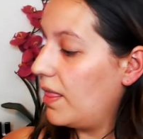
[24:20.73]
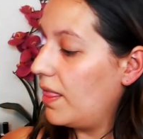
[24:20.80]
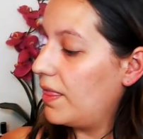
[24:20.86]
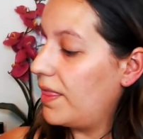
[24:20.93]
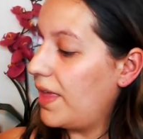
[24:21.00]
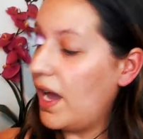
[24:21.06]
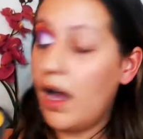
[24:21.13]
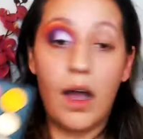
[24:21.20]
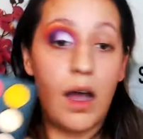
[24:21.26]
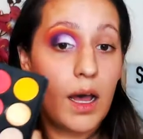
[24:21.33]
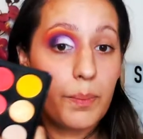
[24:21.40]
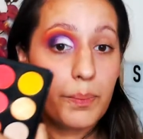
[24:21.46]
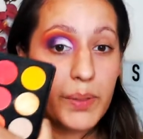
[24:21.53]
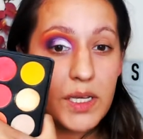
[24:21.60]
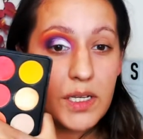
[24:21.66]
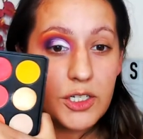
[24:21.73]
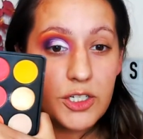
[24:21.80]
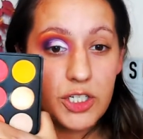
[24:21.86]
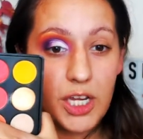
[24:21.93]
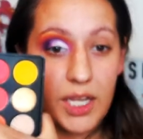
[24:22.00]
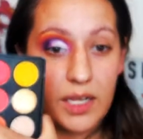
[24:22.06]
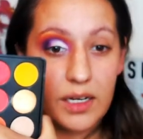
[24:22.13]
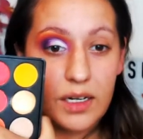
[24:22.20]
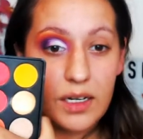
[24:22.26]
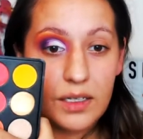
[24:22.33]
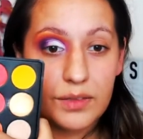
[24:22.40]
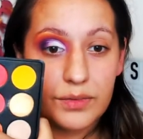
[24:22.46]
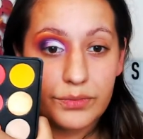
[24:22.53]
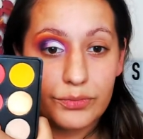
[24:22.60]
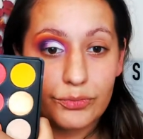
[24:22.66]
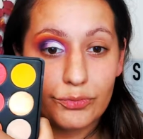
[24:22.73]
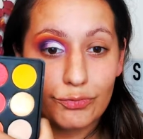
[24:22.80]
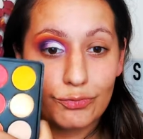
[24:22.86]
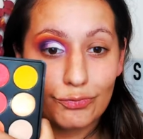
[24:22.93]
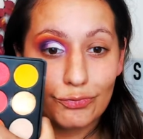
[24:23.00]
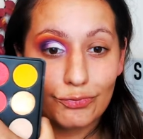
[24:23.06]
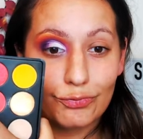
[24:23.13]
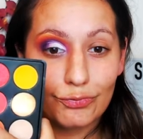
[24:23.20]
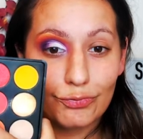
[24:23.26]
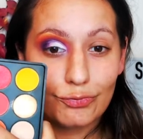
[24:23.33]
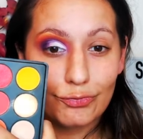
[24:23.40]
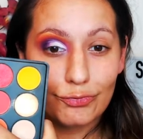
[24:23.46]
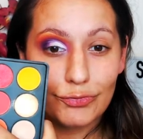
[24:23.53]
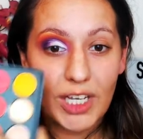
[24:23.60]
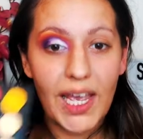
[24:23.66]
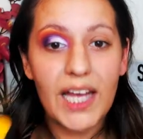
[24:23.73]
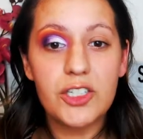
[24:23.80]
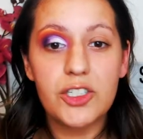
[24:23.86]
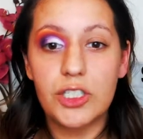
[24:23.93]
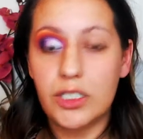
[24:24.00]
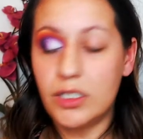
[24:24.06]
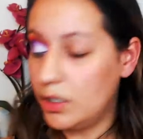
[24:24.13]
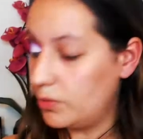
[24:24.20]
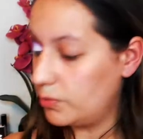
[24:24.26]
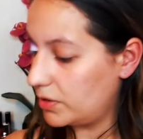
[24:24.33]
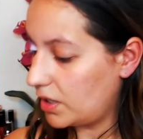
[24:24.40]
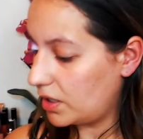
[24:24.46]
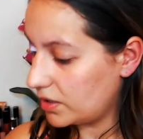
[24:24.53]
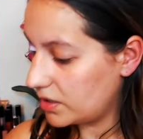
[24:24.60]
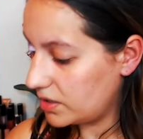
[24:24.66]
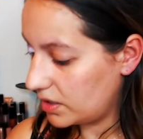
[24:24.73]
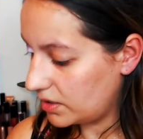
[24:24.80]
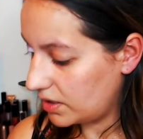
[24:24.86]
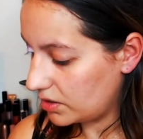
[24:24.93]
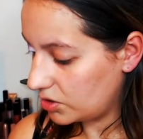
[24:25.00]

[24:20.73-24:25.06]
that hot pink shade. Actually, no, we're not going to take that